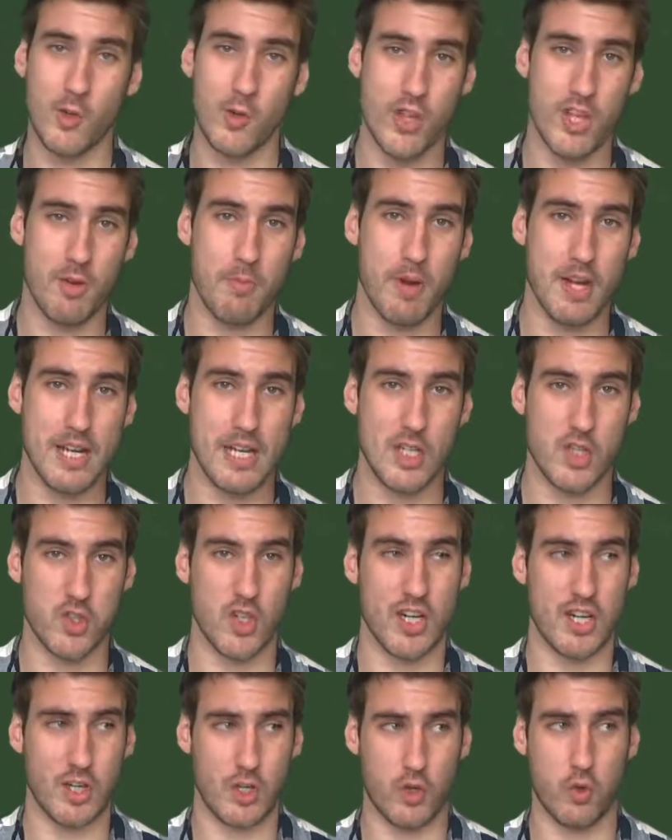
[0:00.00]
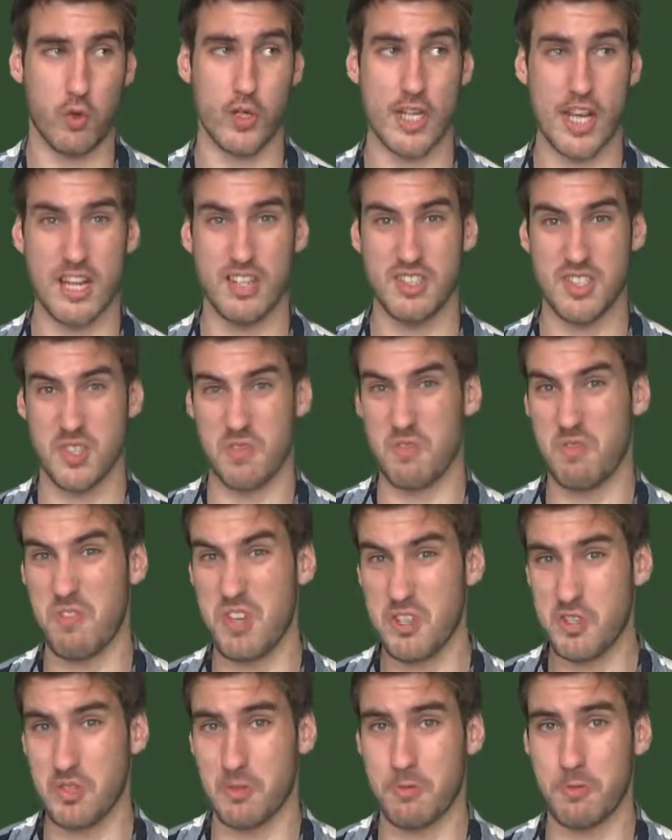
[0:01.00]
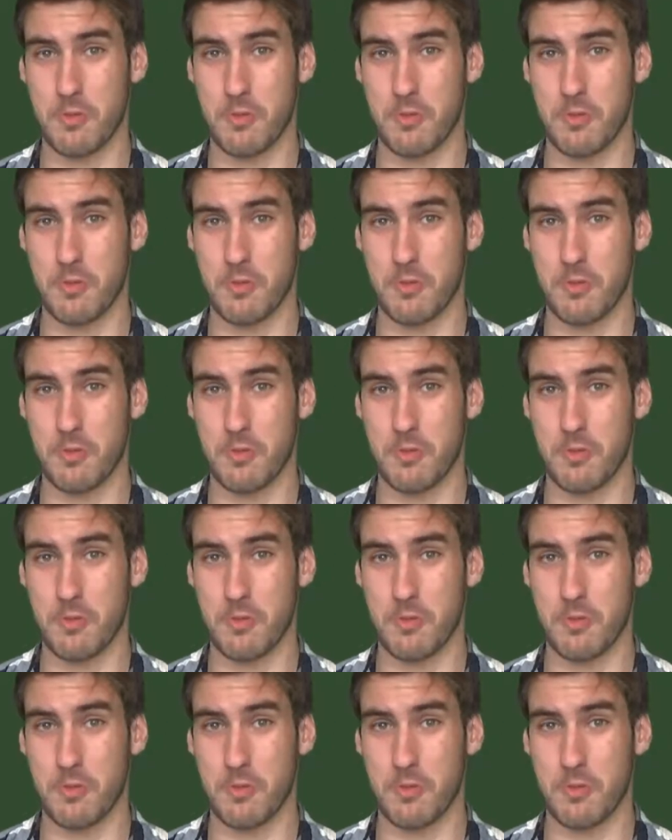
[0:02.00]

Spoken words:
all their money trying to create some vision